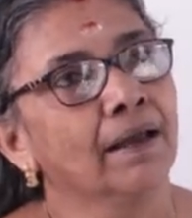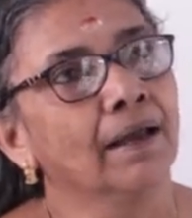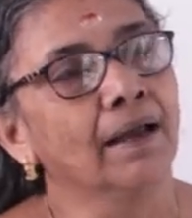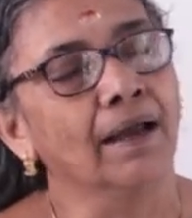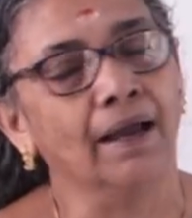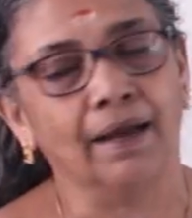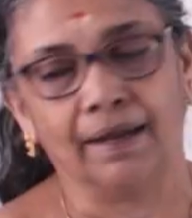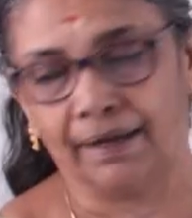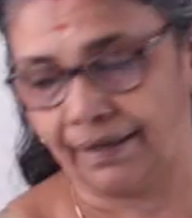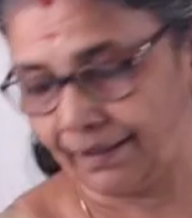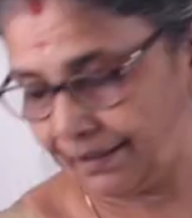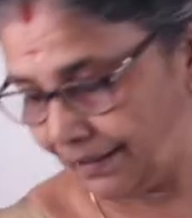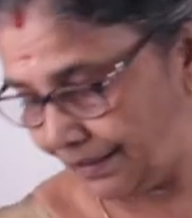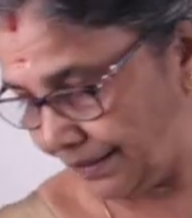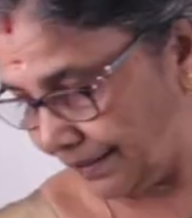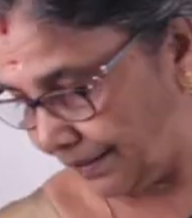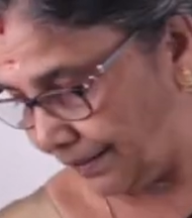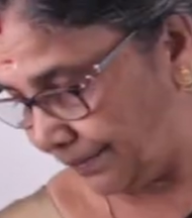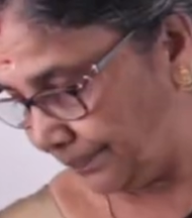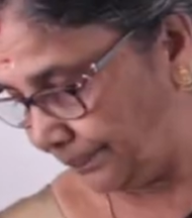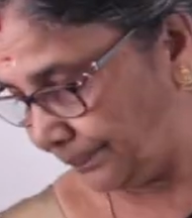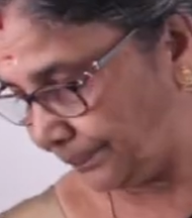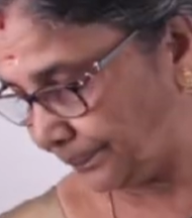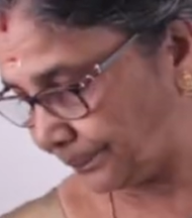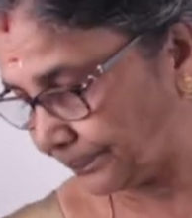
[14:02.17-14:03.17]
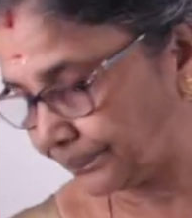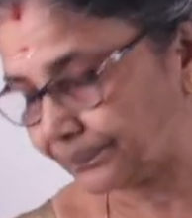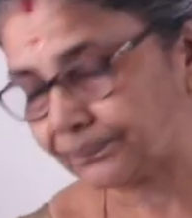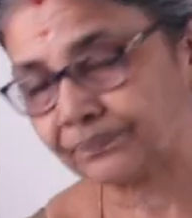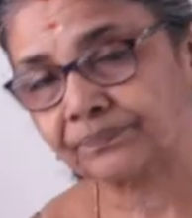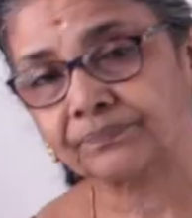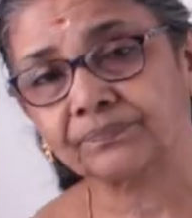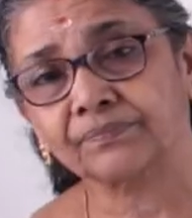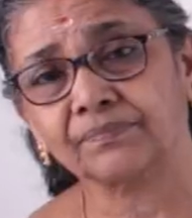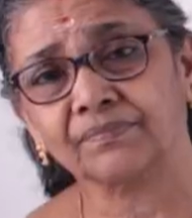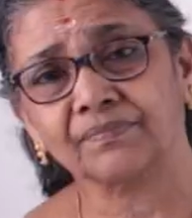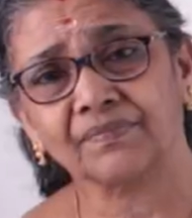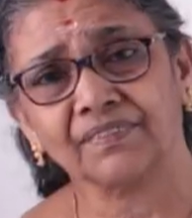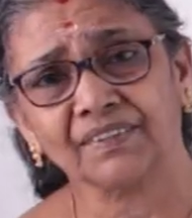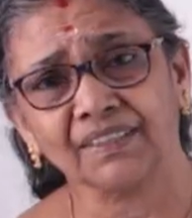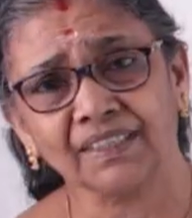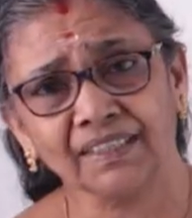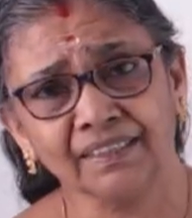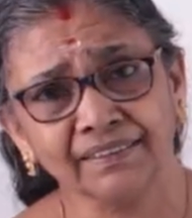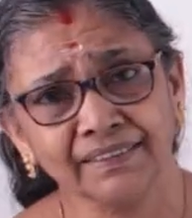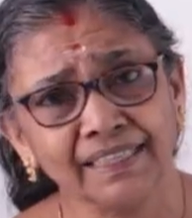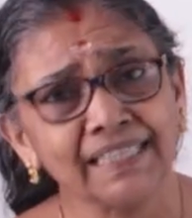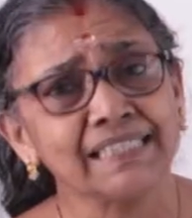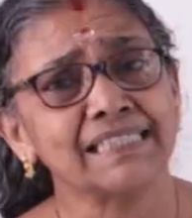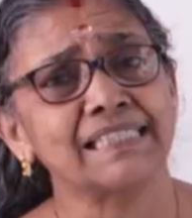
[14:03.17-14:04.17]
and
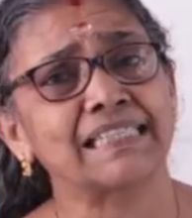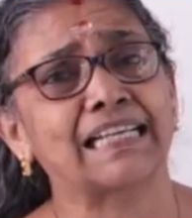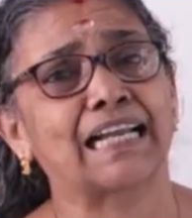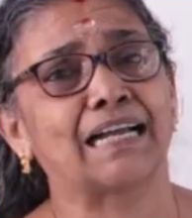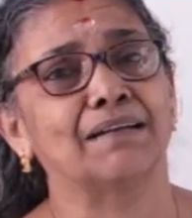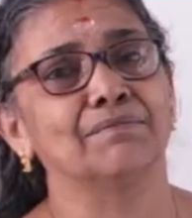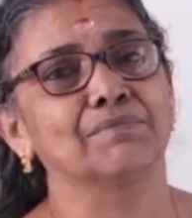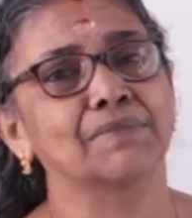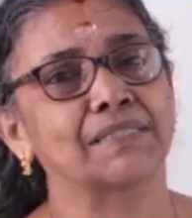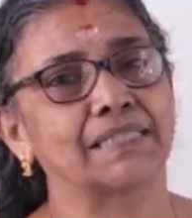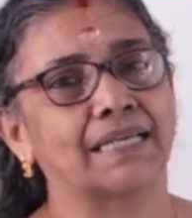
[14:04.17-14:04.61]
this comes